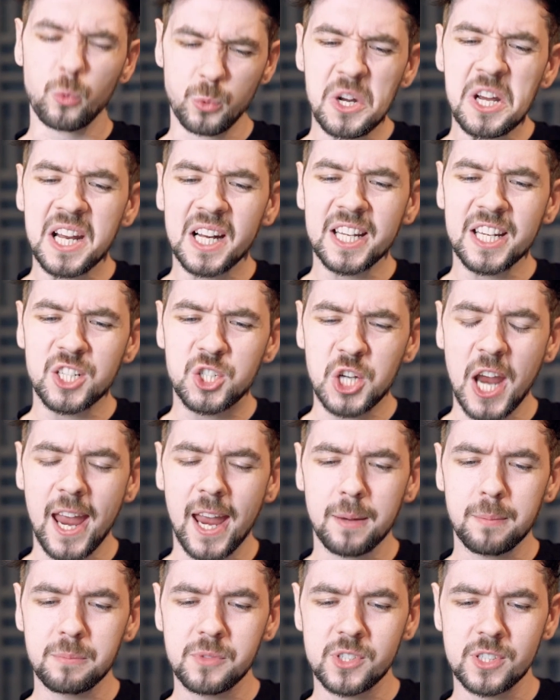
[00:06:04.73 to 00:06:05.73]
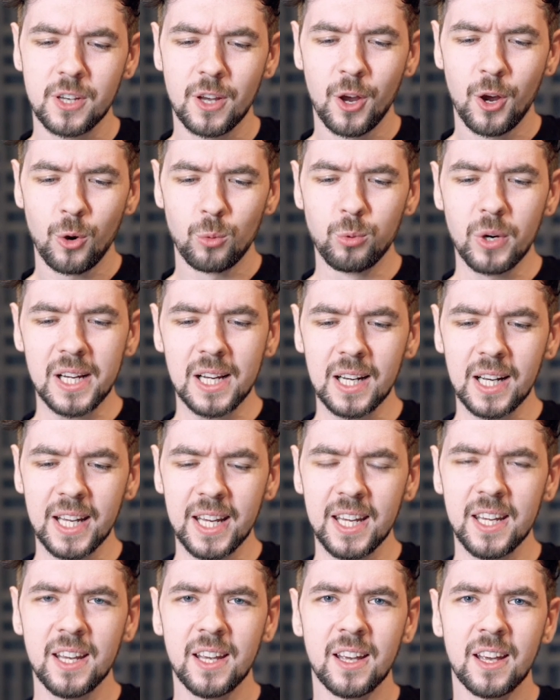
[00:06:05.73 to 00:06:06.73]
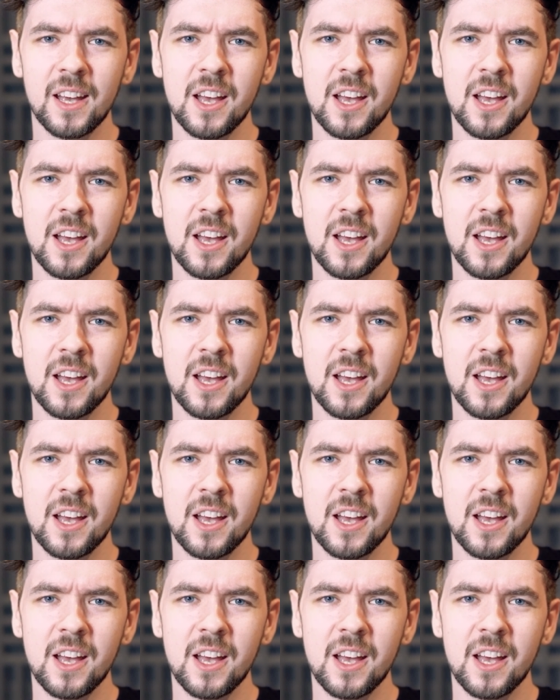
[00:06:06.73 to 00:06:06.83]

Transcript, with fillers: really, James? Really?